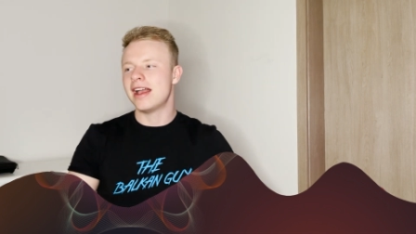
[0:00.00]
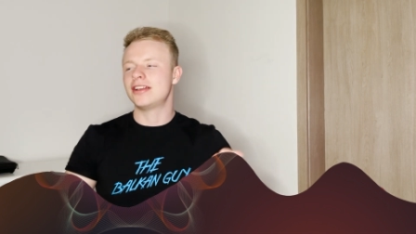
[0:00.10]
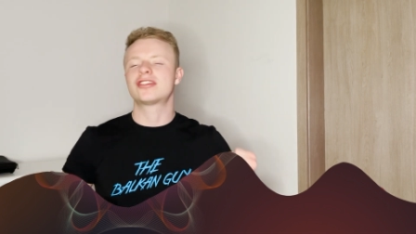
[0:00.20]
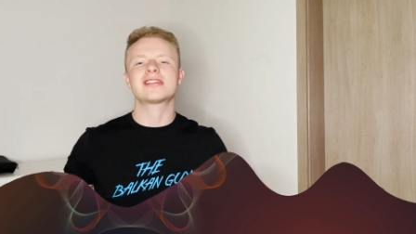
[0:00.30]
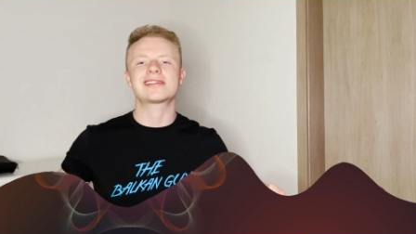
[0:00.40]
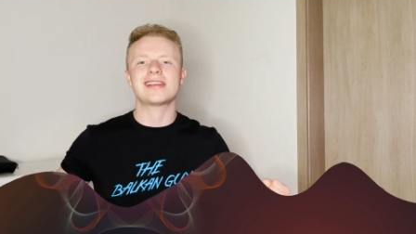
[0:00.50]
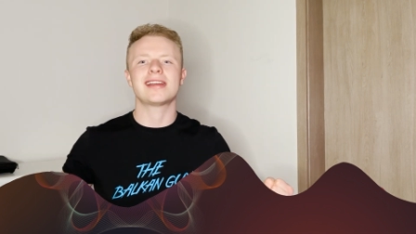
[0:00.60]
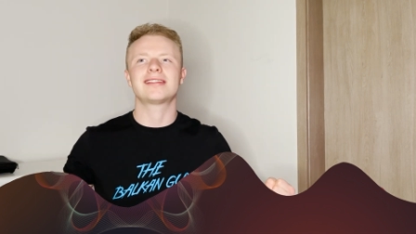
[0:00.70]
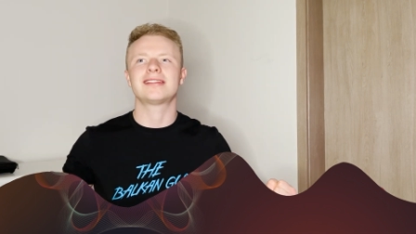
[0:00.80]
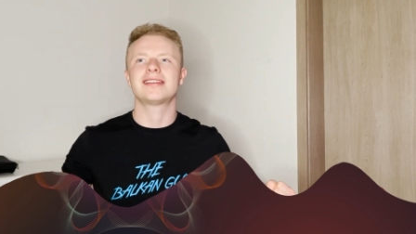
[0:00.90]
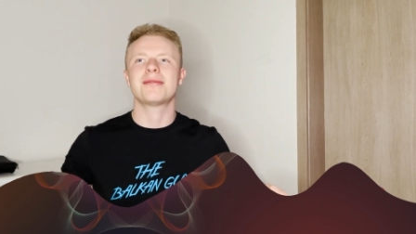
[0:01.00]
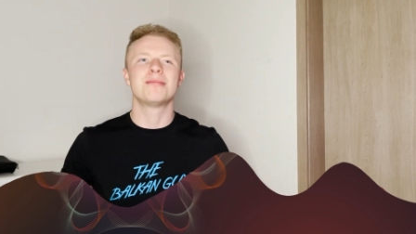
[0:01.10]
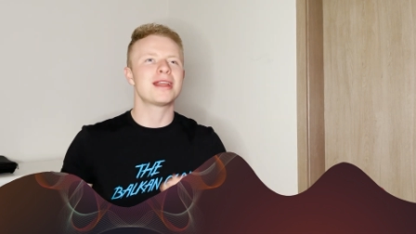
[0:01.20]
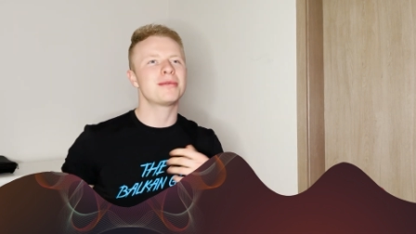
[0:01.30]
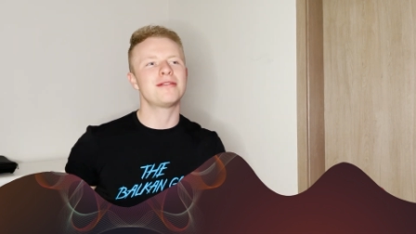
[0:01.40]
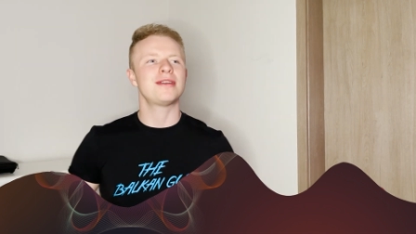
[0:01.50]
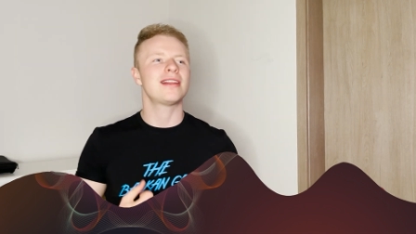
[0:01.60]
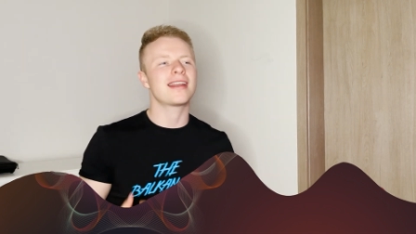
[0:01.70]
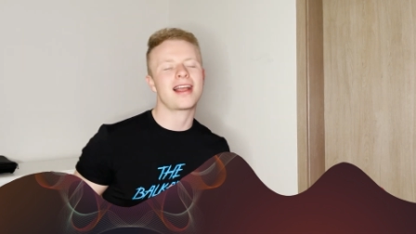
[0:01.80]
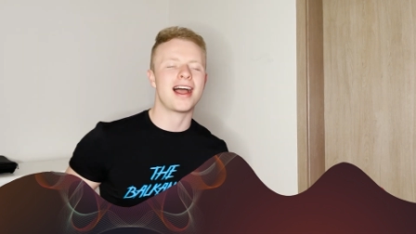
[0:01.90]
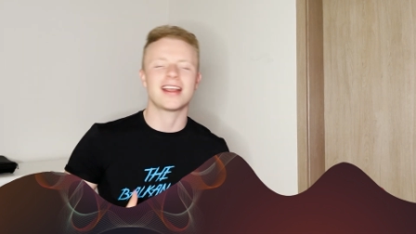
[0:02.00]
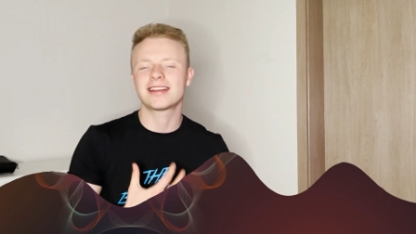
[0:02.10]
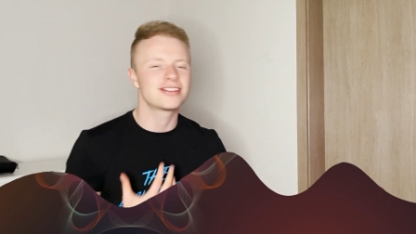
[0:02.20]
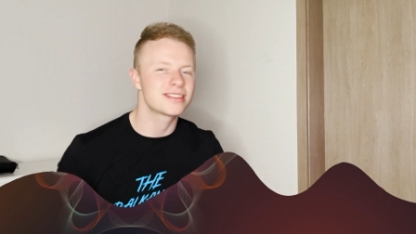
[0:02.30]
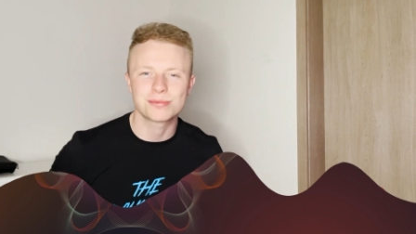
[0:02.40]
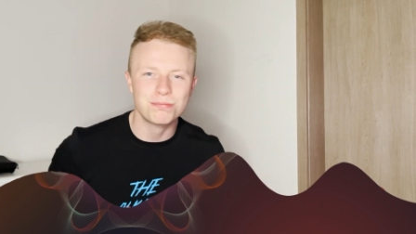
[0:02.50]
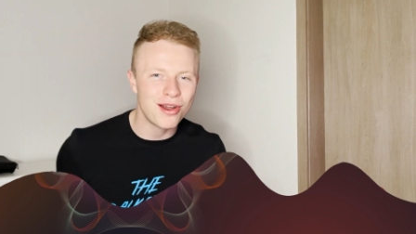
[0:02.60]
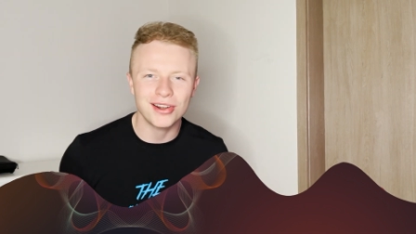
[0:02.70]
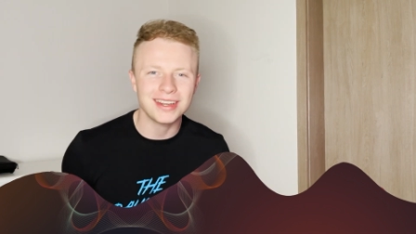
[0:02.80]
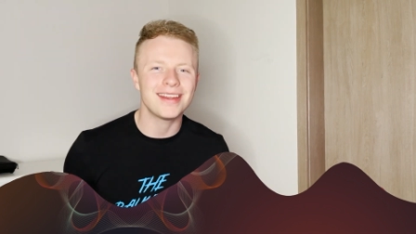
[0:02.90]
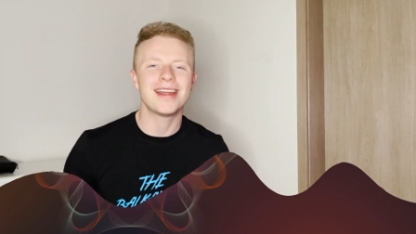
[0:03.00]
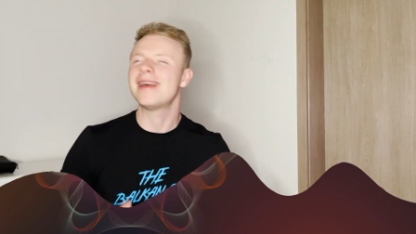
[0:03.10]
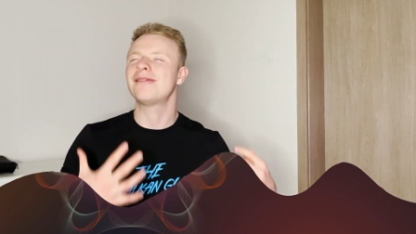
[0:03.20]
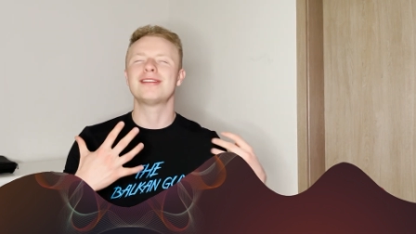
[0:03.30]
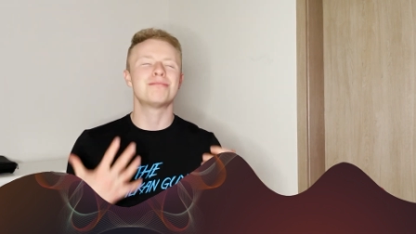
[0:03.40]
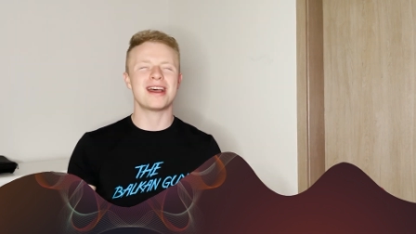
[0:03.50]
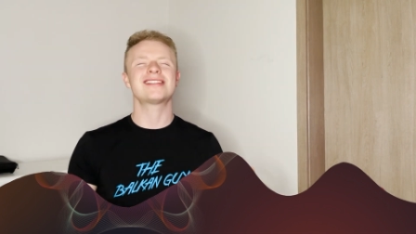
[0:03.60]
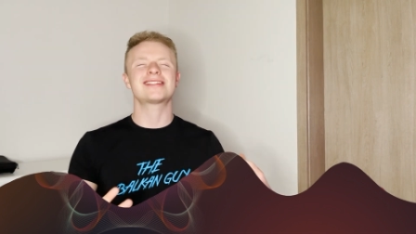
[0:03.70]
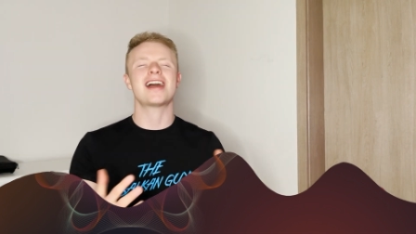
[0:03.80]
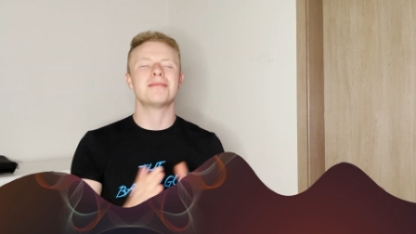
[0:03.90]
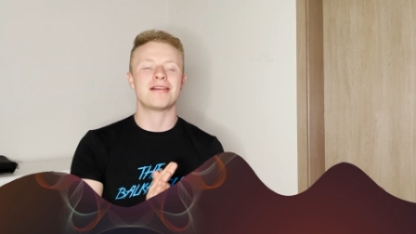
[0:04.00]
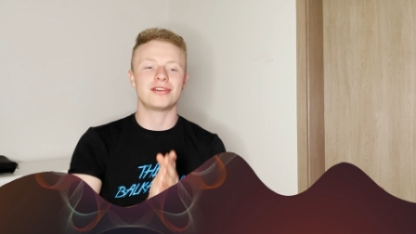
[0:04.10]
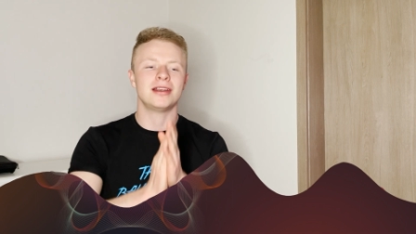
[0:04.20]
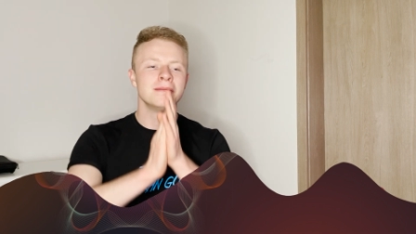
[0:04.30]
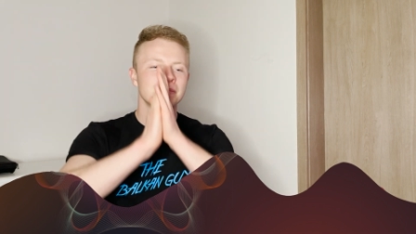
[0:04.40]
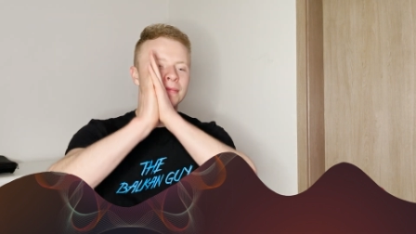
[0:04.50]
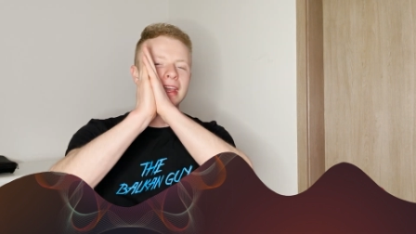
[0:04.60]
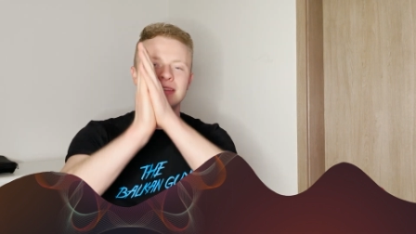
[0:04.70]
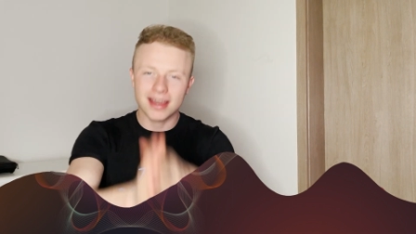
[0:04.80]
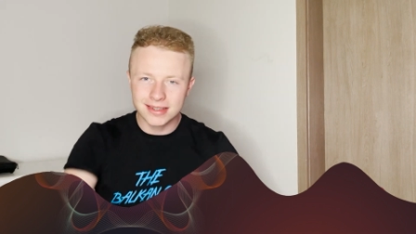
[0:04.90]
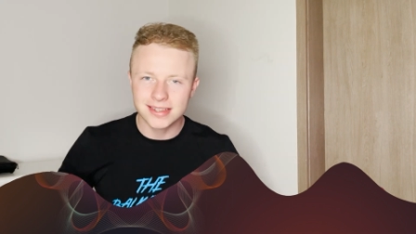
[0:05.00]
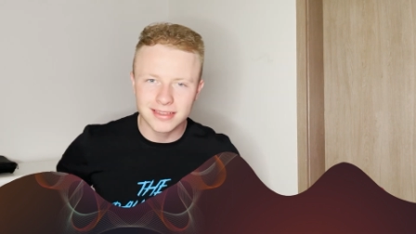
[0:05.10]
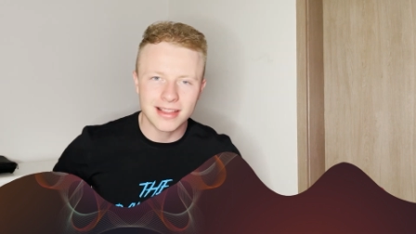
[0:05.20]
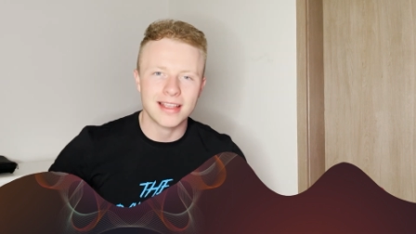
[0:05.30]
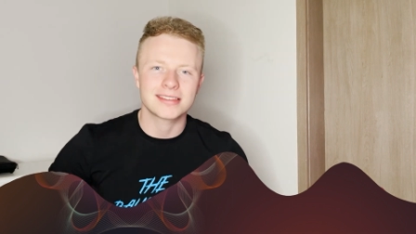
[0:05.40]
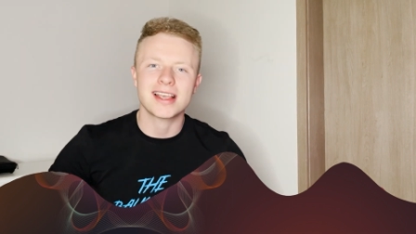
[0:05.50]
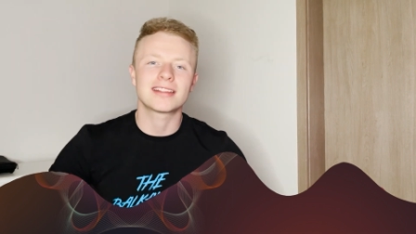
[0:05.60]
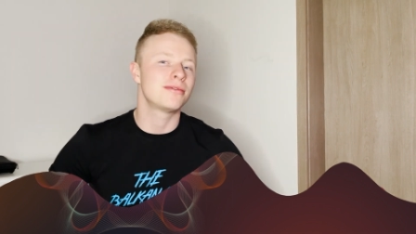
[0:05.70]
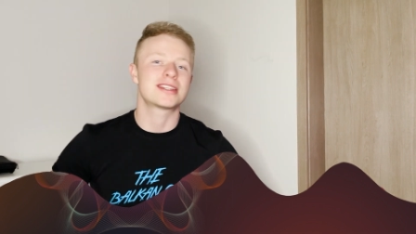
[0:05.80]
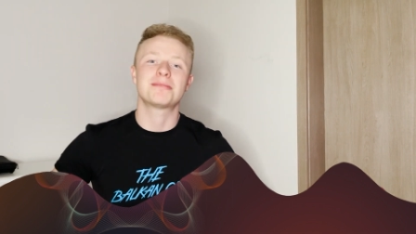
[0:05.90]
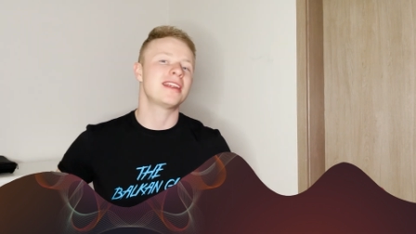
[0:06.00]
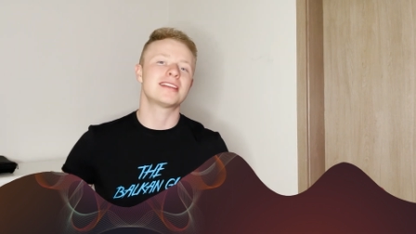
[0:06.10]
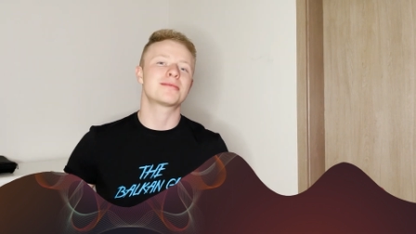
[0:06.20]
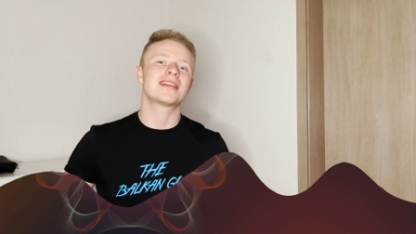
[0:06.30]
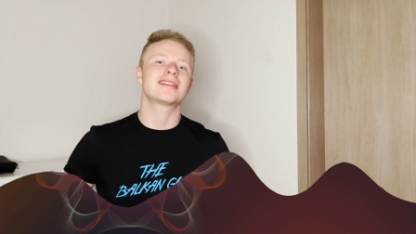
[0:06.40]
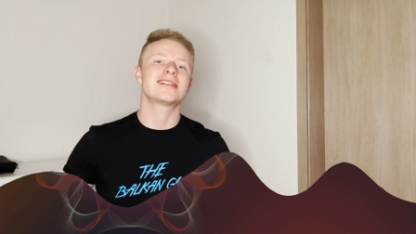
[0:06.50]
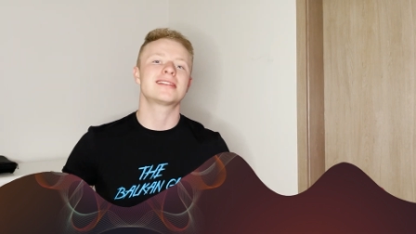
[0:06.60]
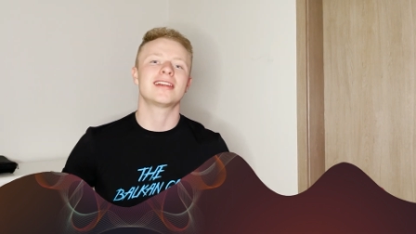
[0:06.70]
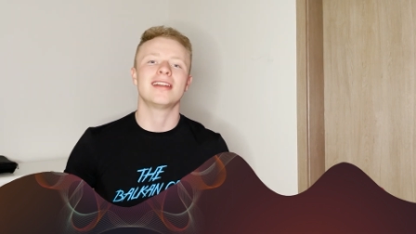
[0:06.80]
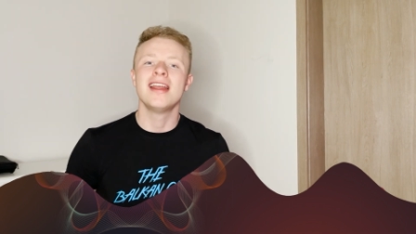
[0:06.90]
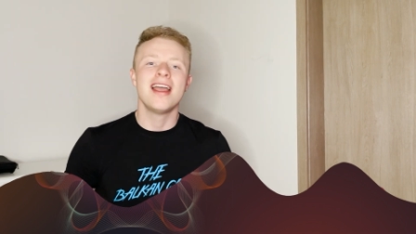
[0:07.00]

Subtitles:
and just like, that make me feel like I can just party and have the best time ever. And that is exactly what Spain is bringing this year.